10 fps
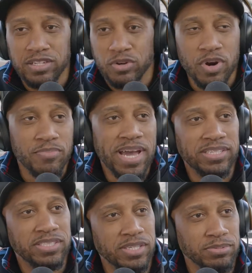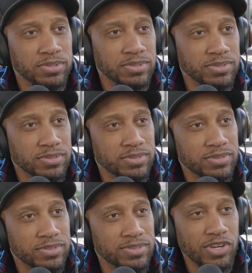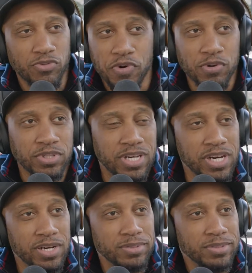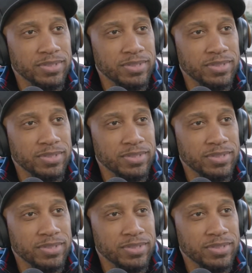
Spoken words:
get a quarterback chip, get a frozen cup.